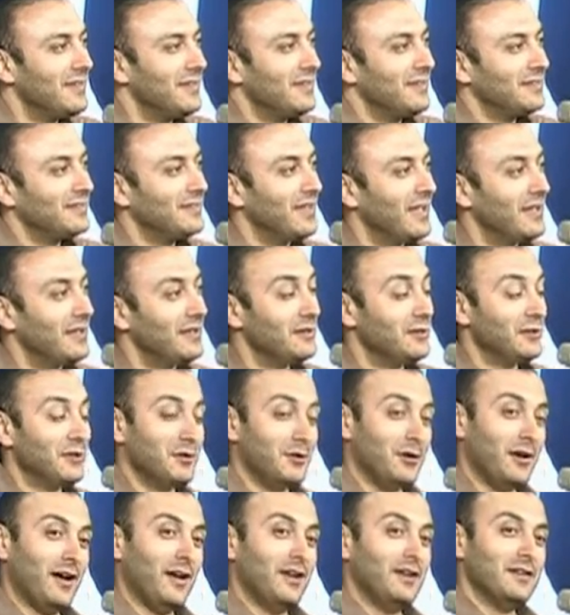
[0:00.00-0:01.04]

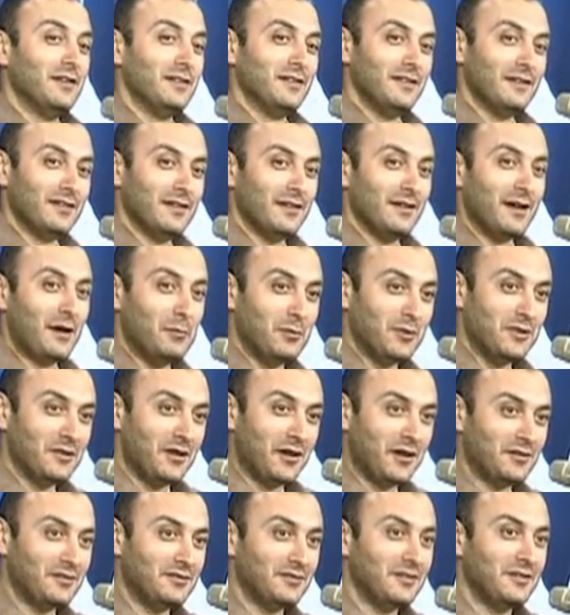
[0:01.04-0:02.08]
I'm a
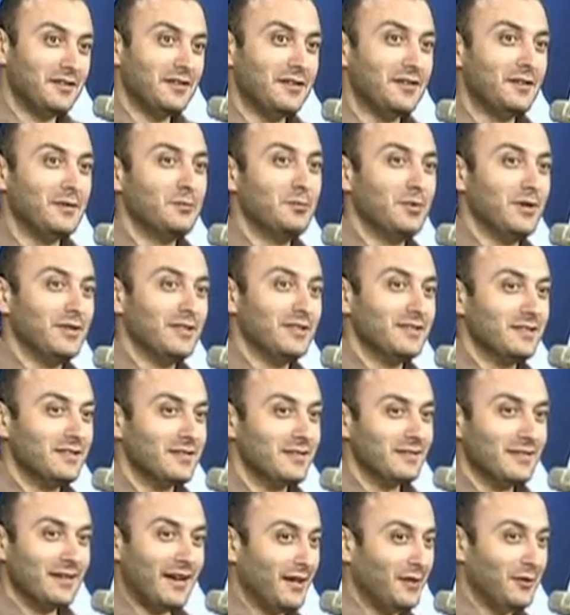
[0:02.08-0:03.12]
doctor, but
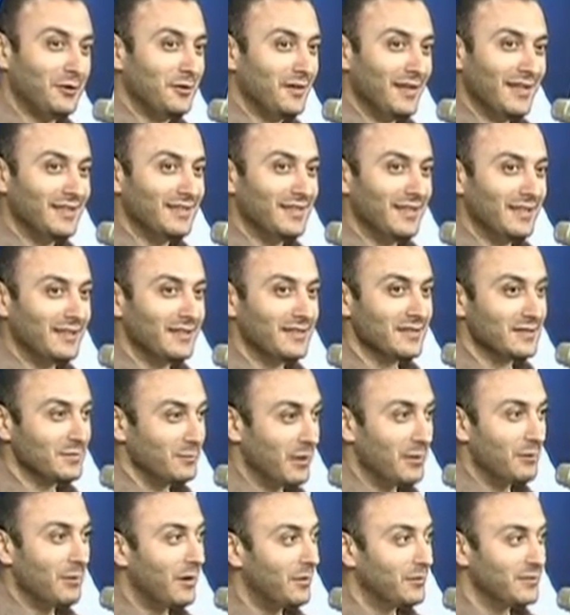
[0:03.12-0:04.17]
I don't like dentists.
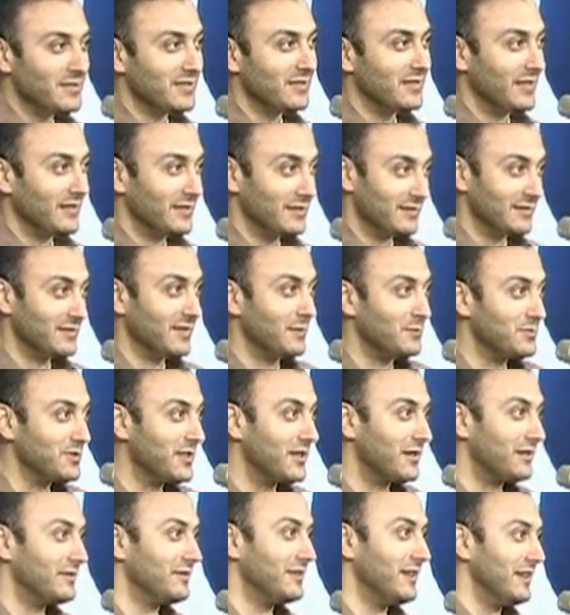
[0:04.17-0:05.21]
My mom is a dentist. I'm
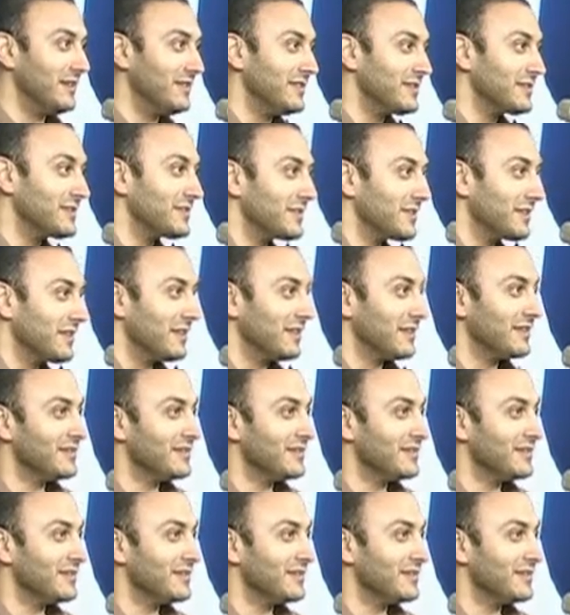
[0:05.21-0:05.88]
scared of dentists.